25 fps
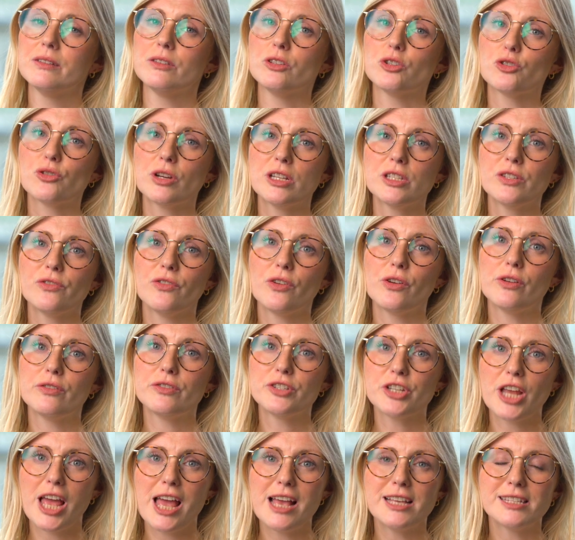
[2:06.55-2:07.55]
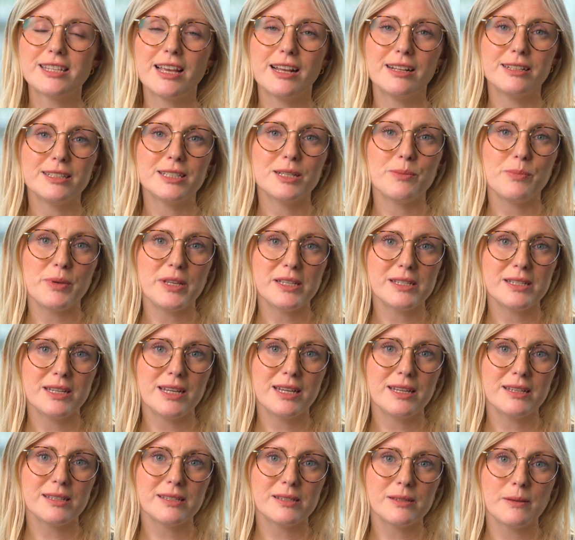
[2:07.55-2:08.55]
the transfer of shares held in a
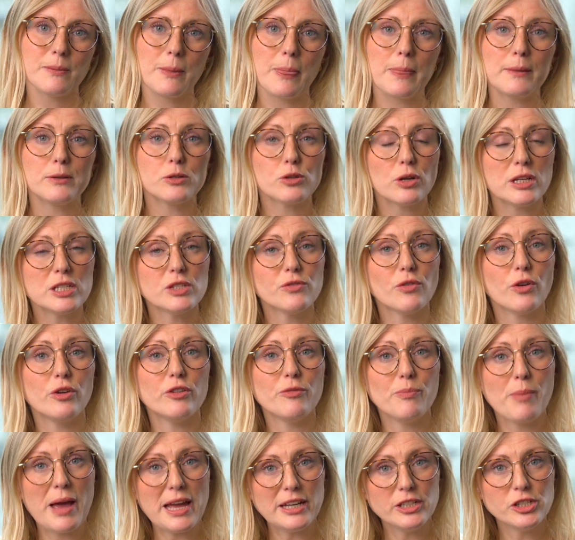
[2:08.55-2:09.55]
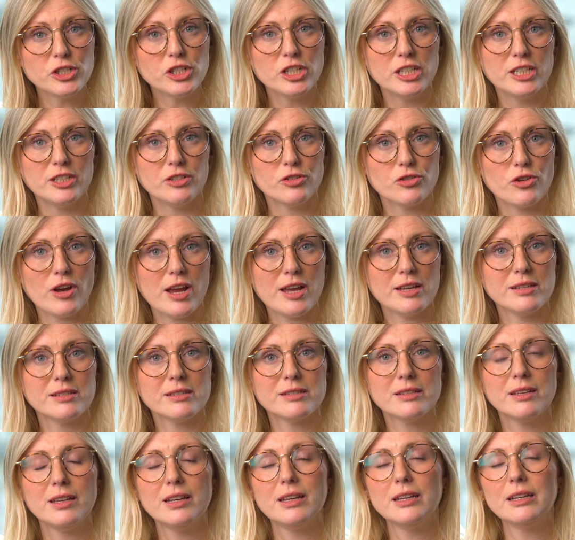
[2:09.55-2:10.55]
business, the transfer of pension
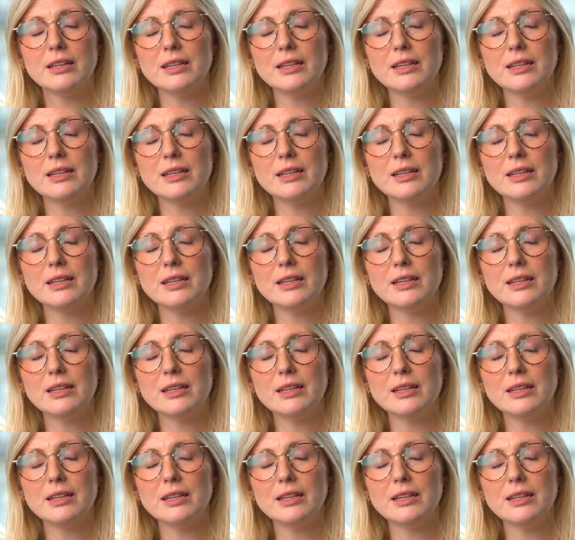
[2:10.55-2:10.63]
interests,